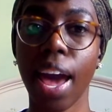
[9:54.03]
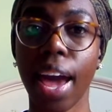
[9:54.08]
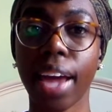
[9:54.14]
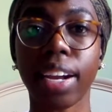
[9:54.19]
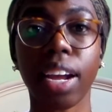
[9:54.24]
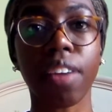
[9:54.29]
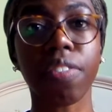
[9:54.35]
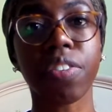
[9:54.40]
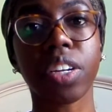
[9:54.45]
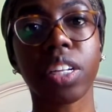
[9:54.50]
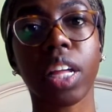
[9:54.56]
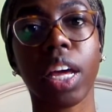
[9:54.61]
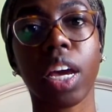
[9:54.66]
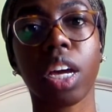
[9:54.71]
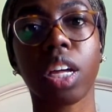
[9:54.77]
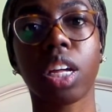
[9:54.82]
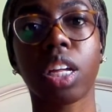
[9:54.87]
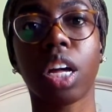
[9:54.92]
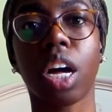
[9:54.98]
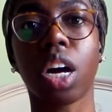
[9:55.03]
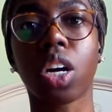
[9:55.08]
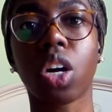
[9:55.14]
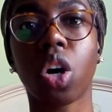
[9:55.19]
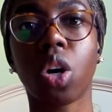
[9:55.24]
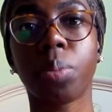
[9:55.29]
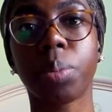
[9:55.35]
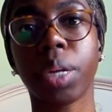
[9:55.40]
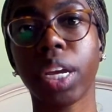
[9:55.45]
And I feel like a
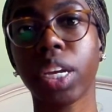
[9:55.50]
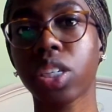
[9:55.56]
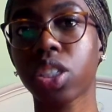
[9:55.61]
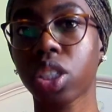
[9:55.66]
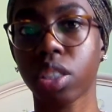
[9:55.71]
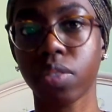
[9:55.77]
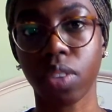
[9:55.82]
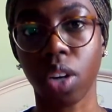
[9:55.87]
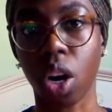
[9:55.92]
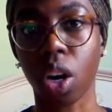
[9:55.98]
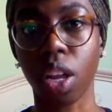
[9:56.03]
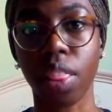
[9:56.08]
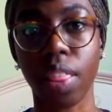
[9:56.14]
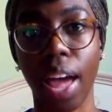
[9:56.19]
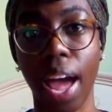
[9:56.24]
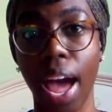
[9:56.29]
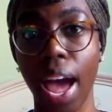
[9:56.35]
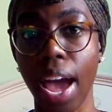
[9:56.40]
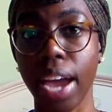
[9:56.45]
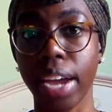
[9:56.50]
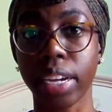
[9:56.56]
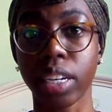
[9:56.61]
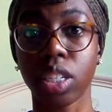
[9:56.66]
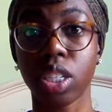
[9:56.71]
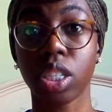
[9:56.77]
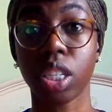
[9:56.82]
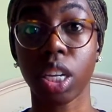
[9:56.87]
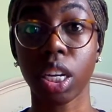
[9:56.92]
culmination of all of that
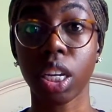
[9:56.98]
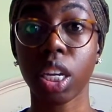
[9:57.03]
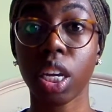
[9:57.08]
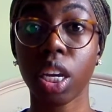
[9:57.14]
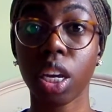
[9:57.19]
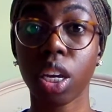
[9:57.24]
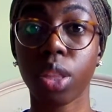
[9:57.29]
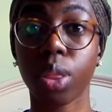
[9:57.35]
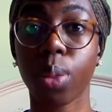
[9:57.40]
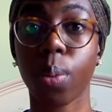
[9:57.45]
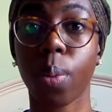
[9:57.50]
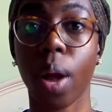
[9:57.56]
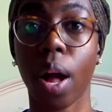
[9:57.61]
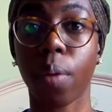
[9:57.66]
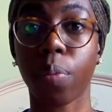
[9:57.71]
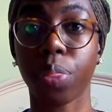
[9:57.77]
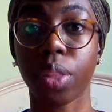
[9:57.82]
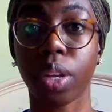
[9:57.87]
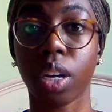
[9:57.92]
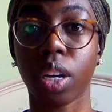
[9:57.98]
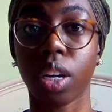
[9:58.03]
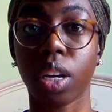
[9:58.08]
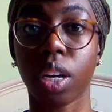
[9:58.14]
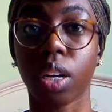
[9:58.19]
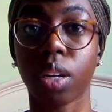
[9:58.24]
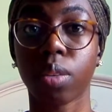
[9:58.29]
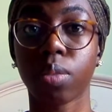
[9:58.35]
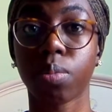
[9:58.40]
and studying throughout
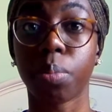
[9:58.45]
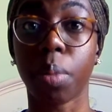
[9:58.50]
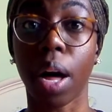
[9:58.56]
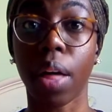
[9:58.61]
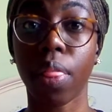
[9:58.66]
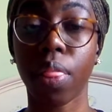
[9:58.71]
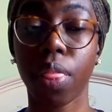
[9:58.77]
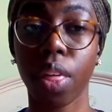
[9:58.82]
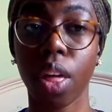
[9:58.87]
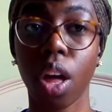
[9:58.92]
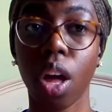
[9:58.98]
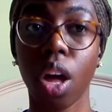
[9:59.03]
the month